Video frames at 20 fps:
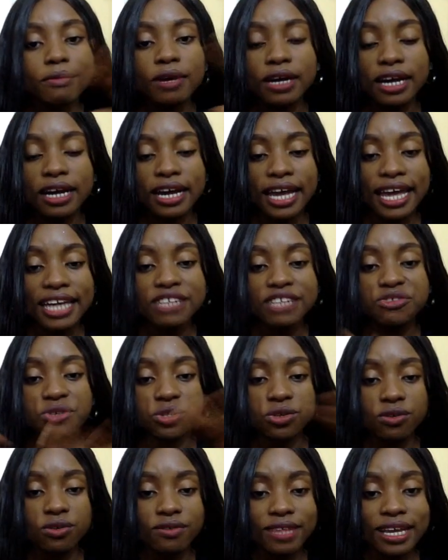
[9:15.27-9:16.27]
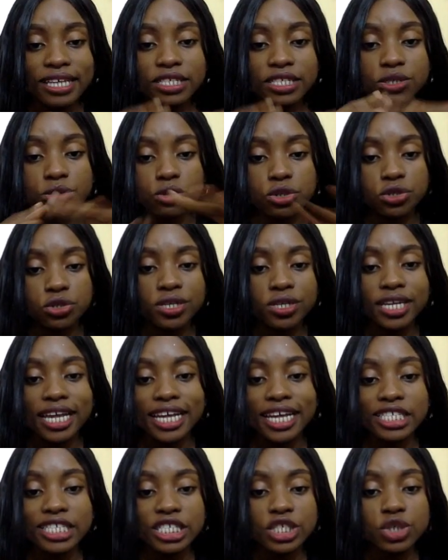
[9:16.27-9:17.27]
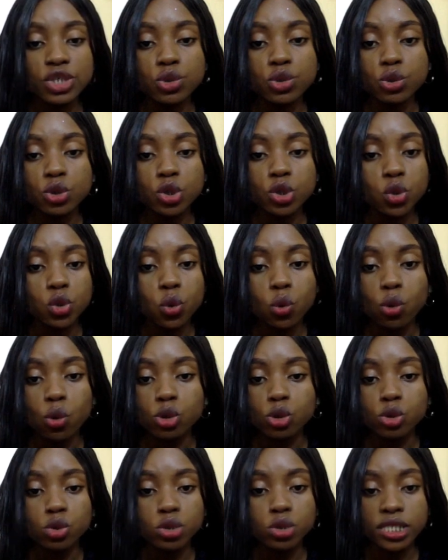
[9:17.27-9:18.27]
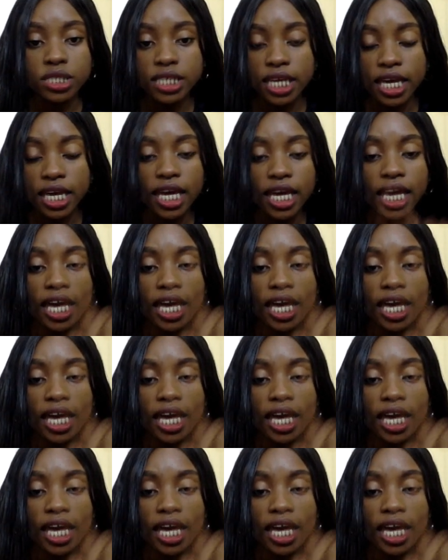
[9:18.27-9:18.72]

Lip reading: get rid of that notion that you don't know what to say,